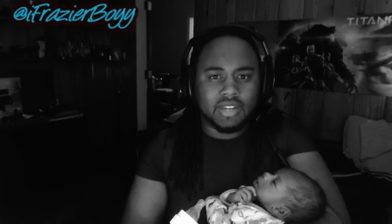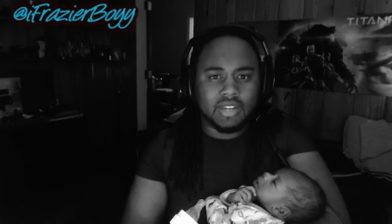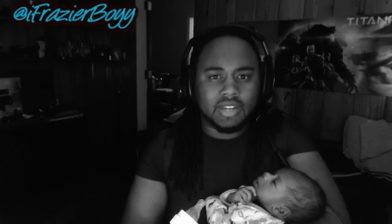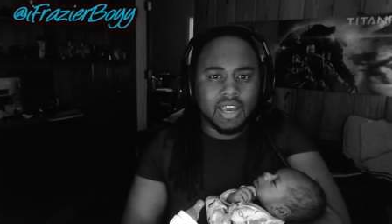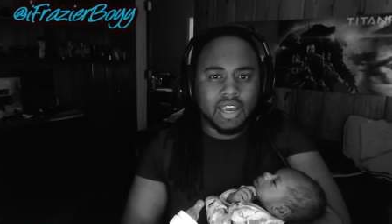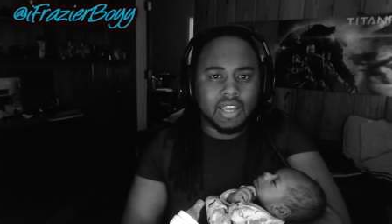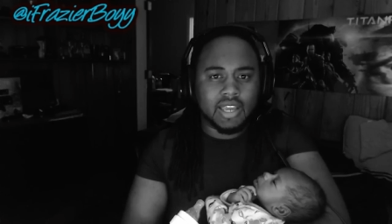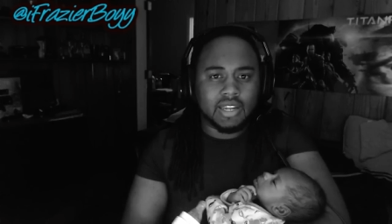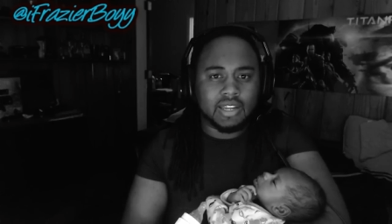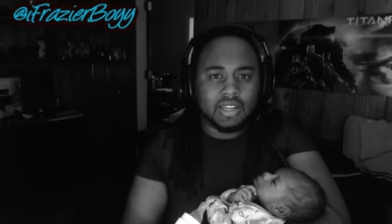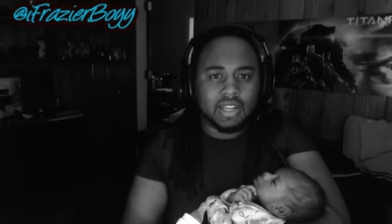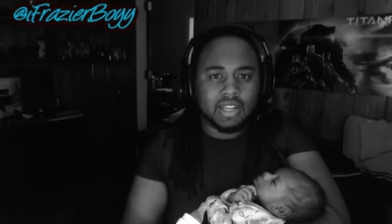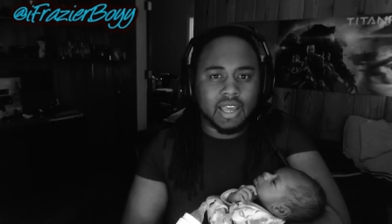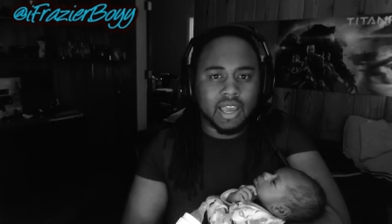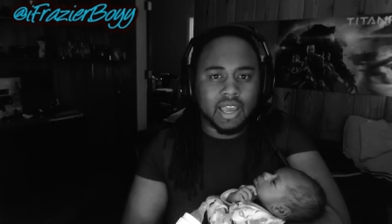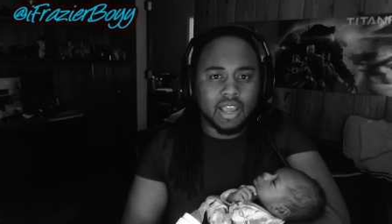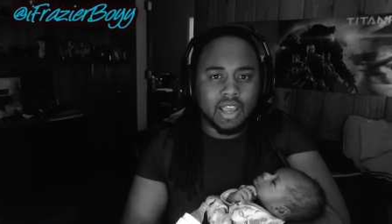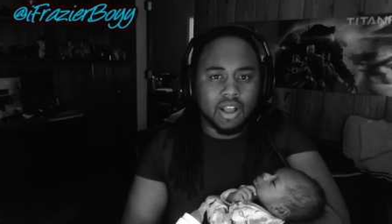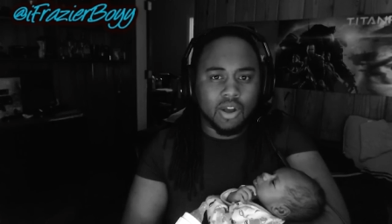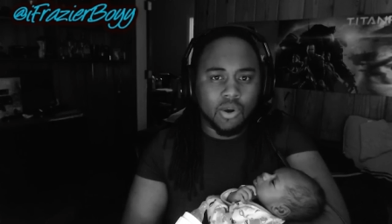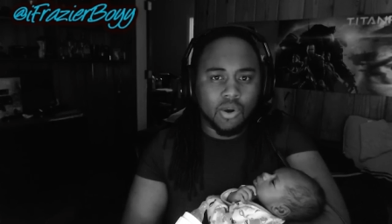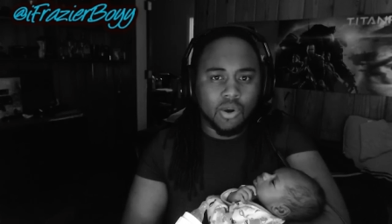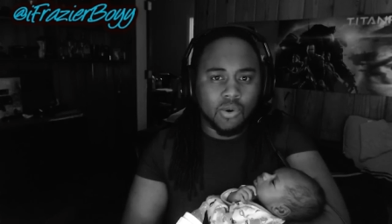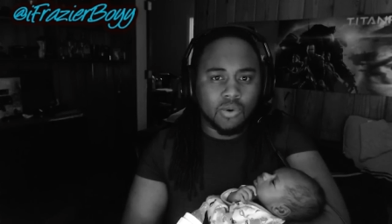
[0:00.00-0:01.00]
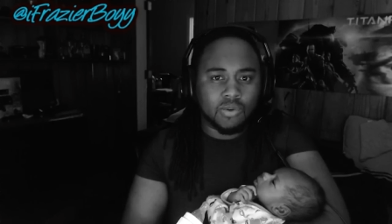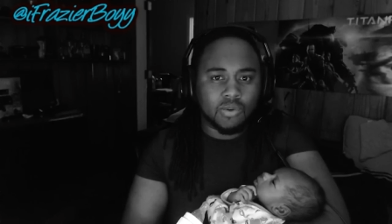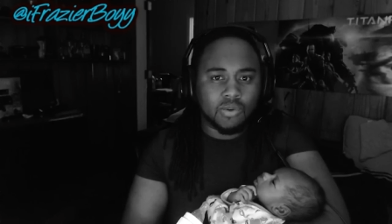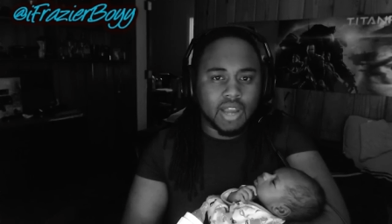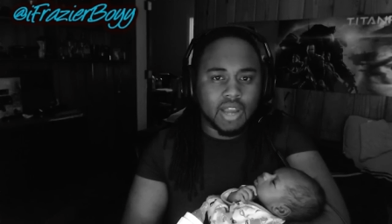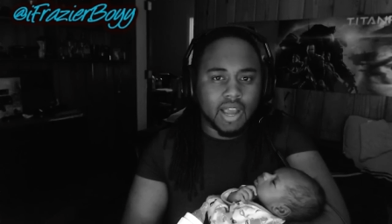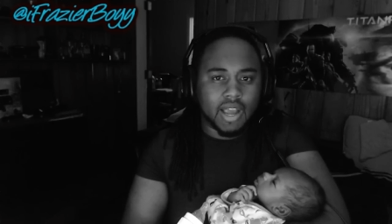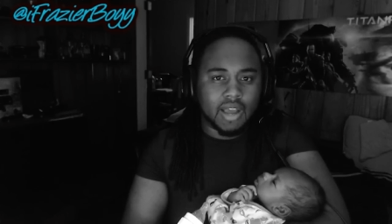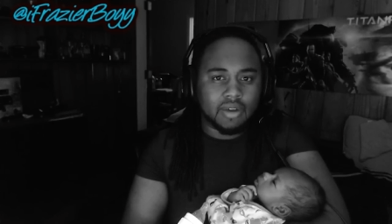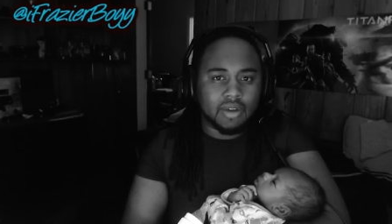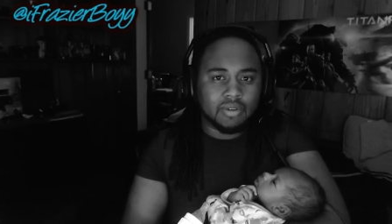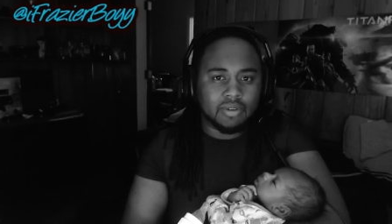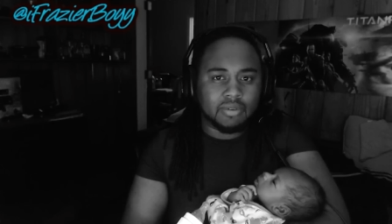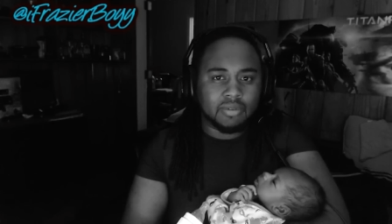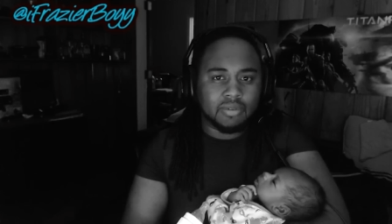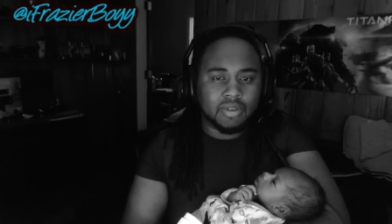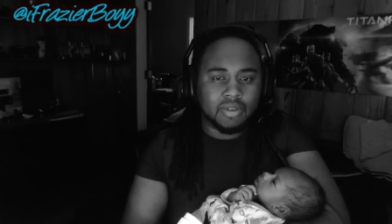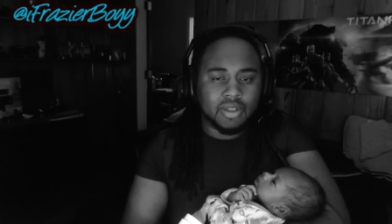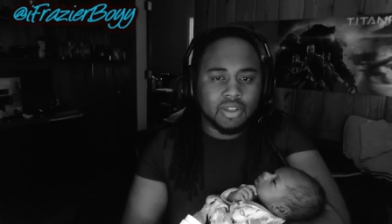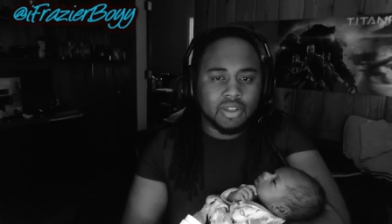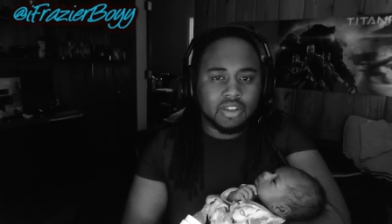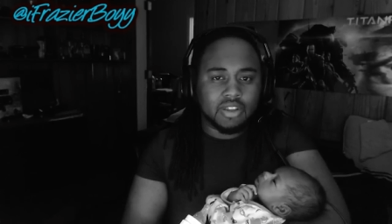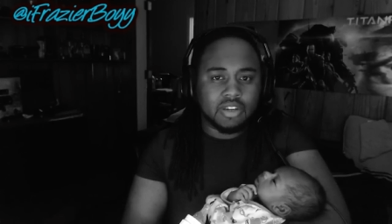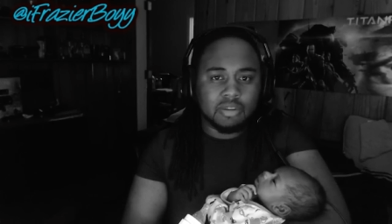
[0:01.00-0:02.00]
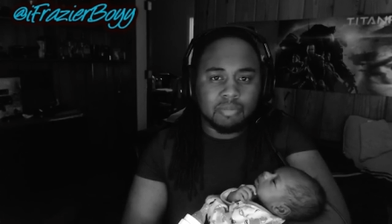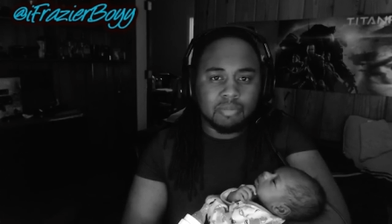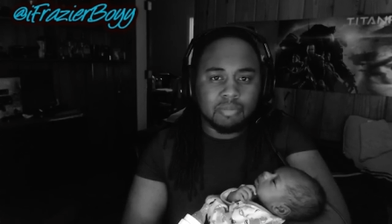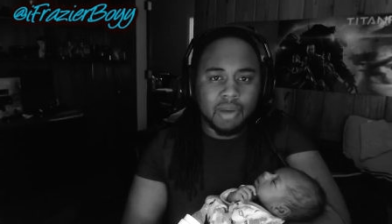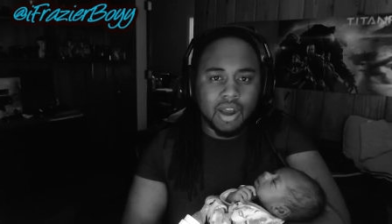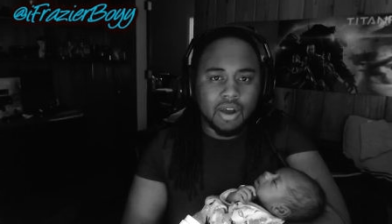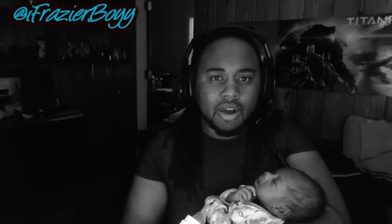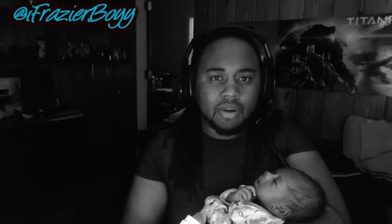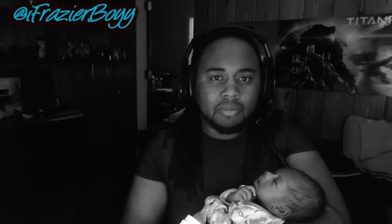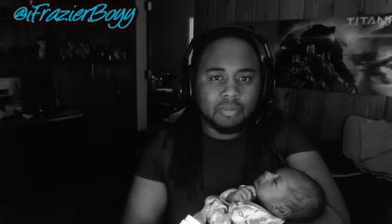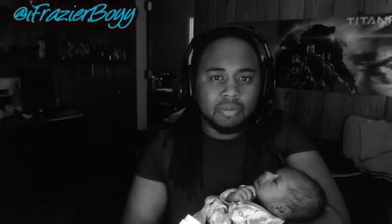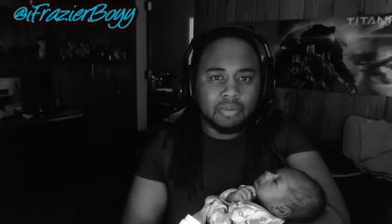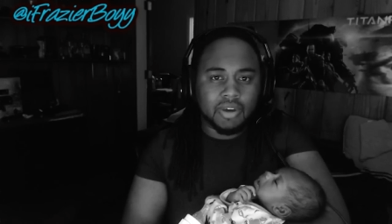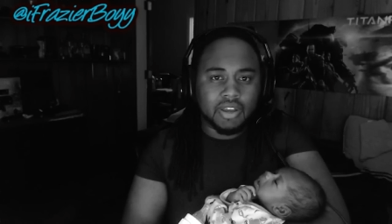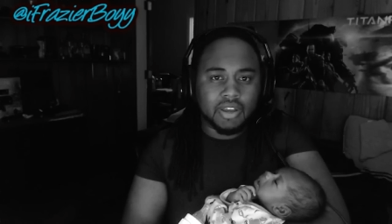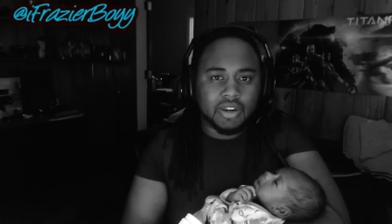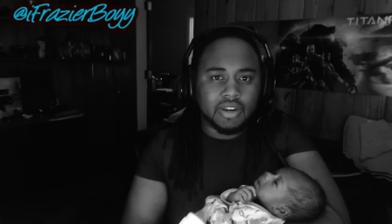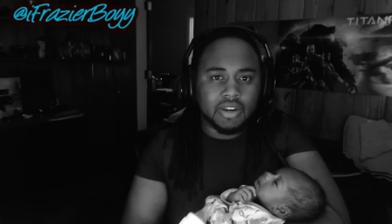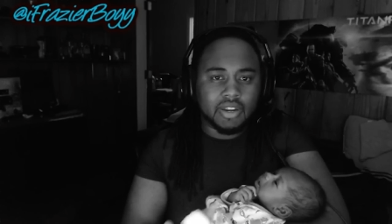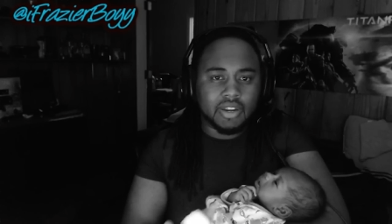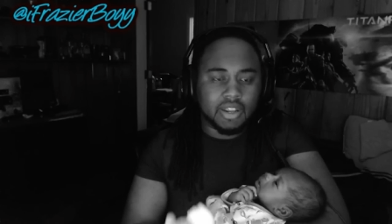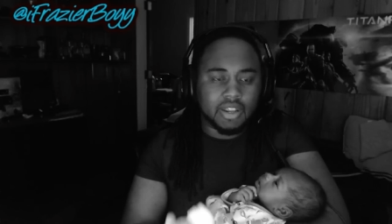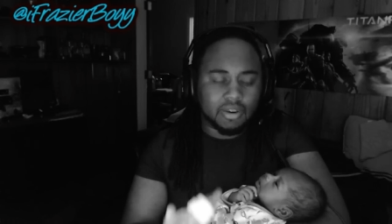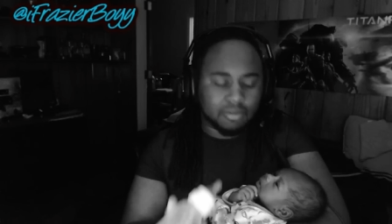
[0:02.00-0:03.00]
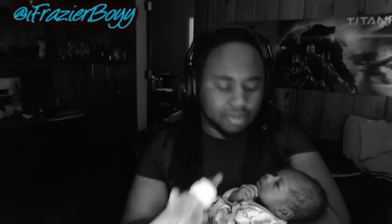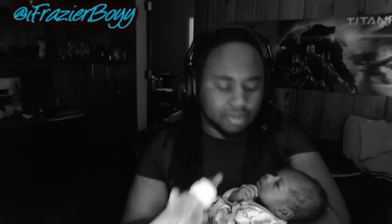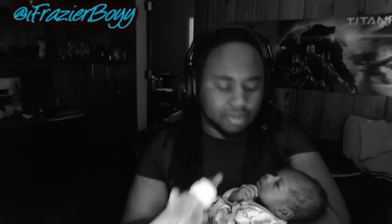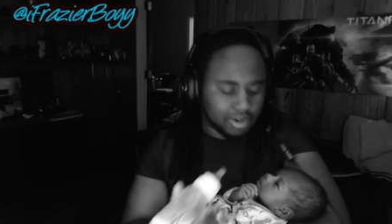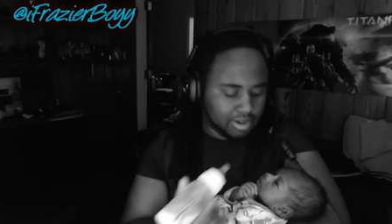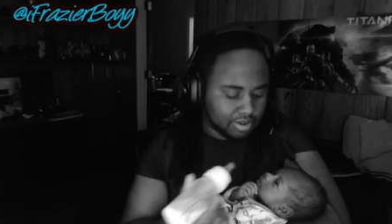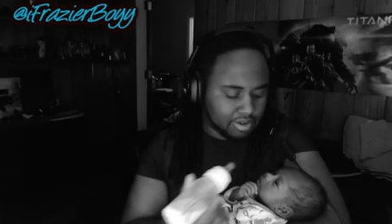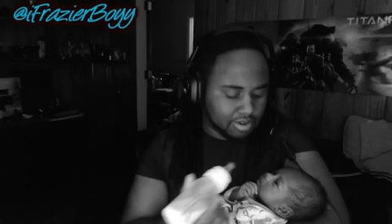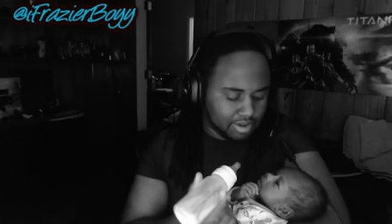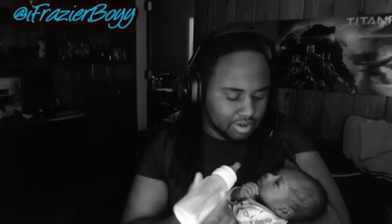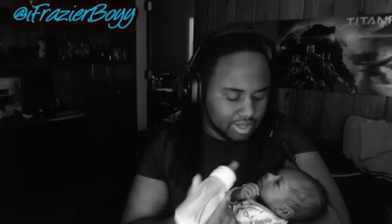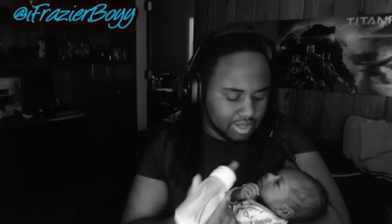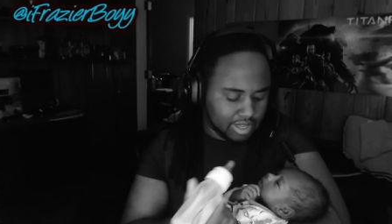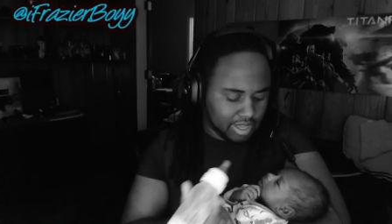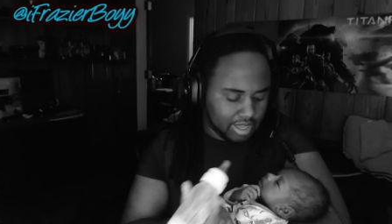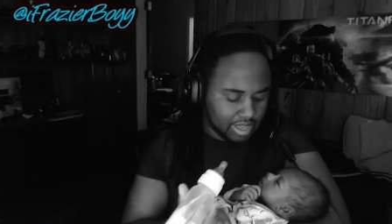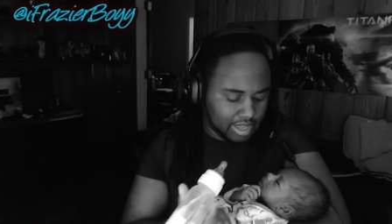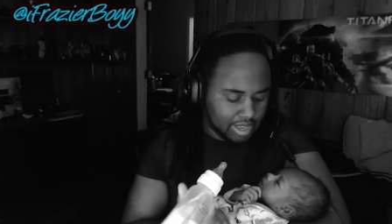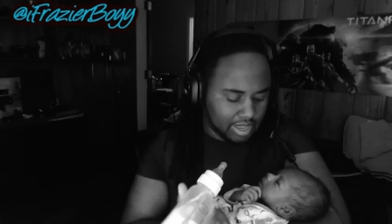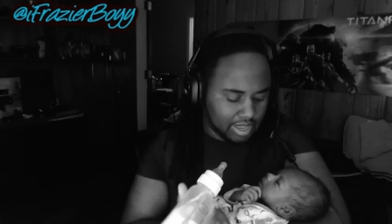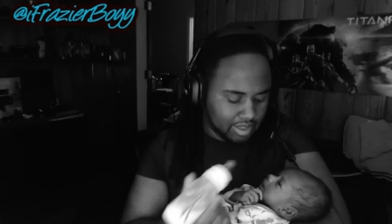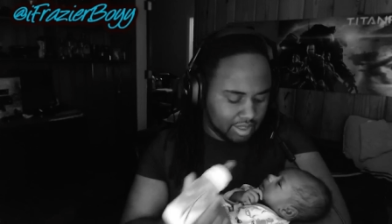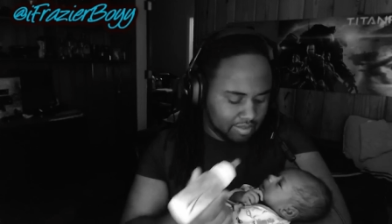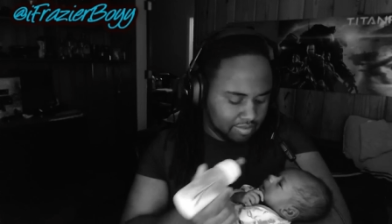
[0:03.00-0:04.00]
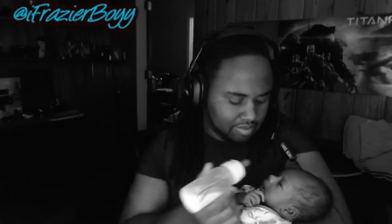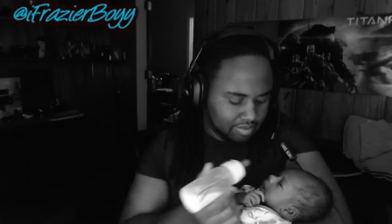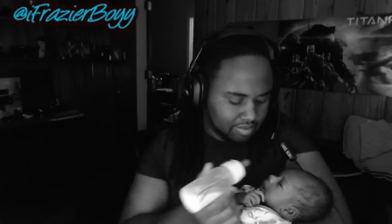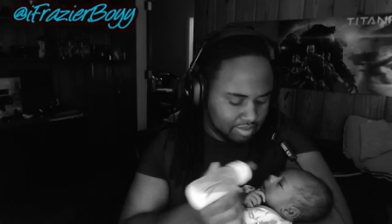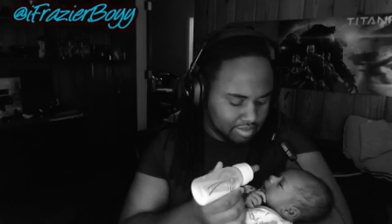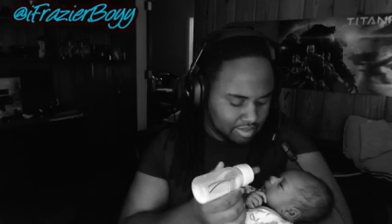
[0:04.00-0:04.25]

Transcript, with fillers: And I had to like hold down the power button, then redo it again